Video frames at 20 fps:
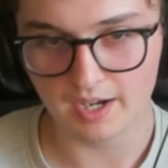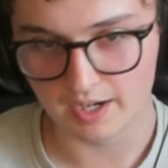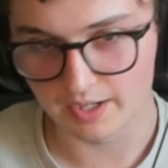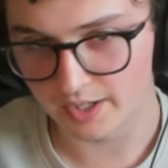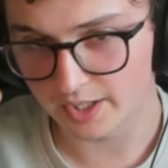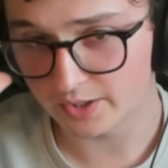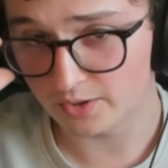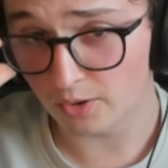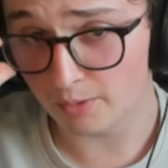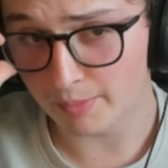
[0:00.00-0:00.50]
And
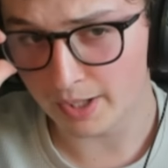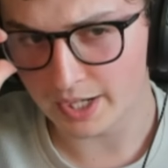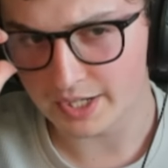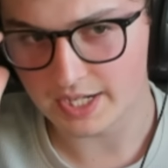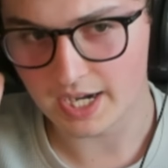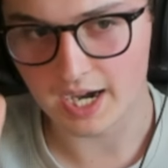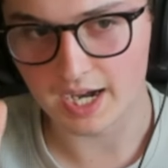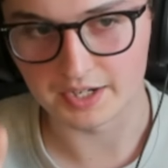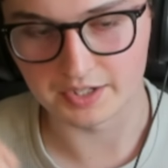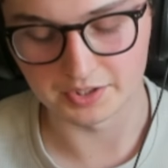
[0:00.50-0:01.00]
I got my
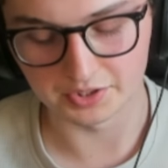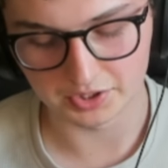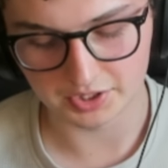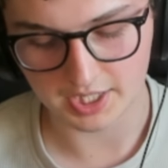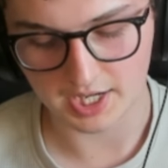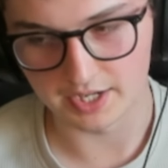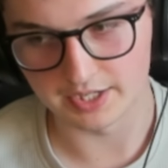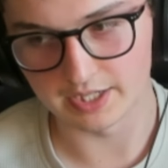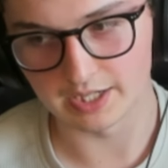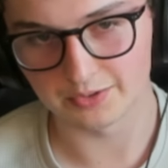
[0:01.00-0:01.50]
dad to
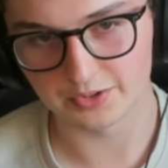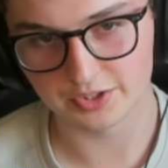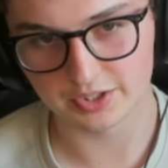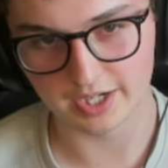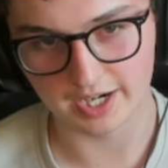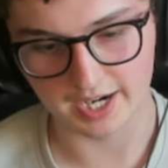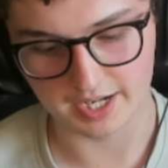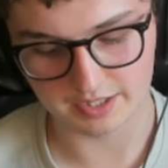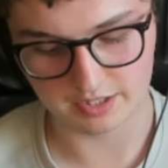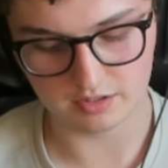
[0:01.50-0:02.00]
stand
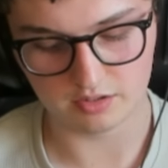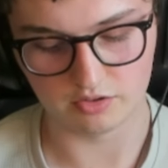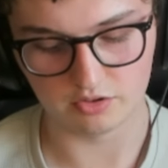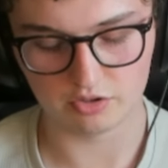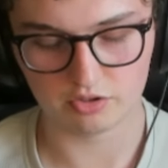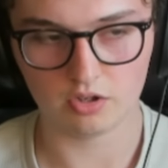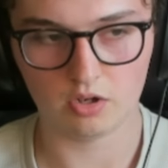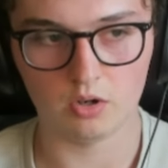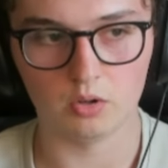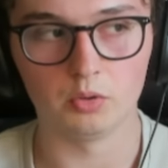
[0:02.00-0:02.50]
outside and
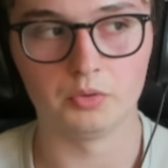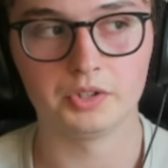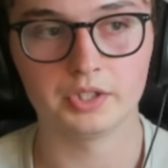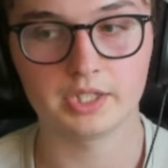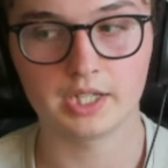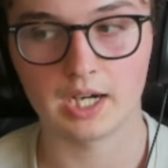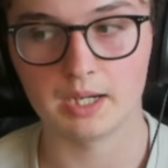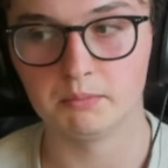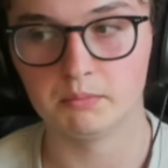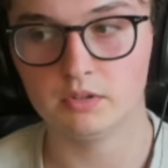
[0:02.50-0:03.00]
just hold the
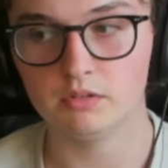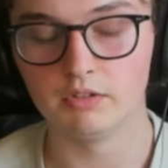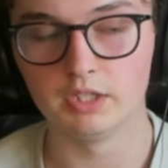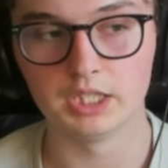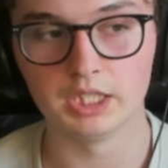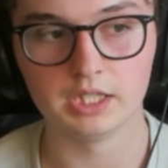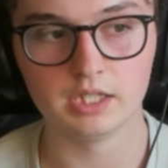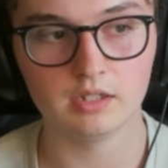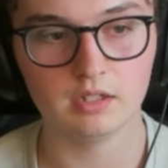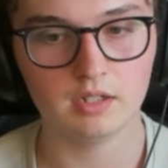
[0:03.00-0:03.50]
camera
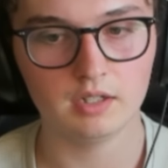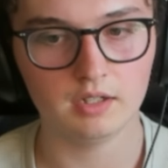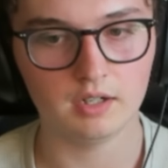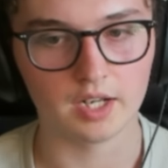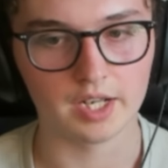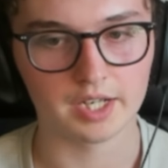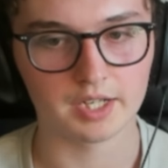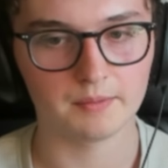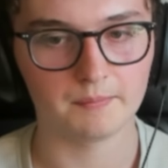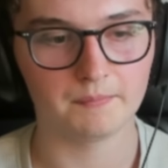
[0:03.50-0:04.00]
really,
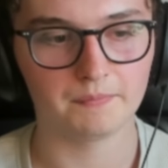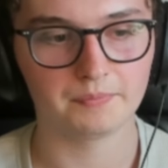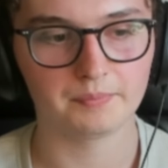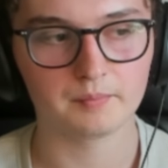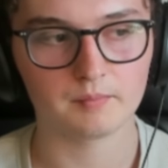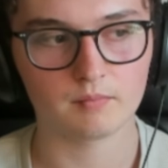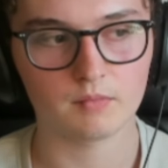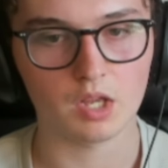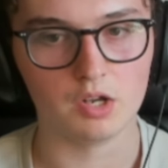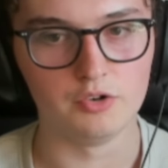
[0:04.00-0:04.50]
like...
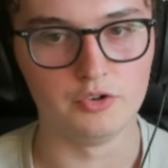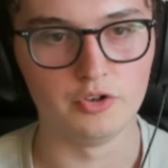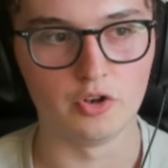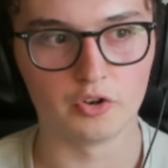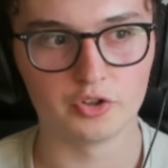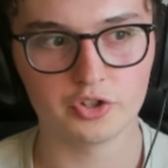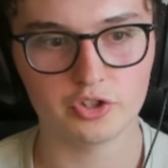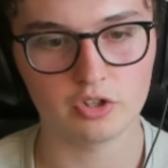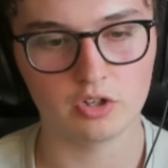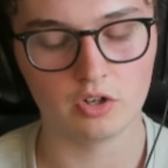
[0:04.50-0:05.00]

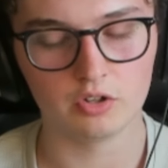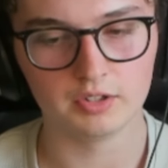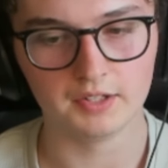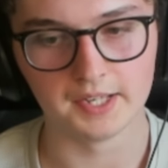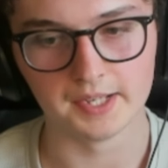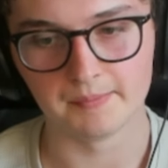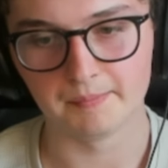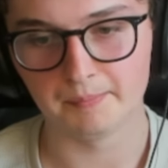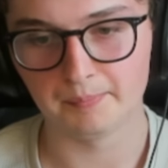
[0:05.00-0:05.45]
nonchalantly.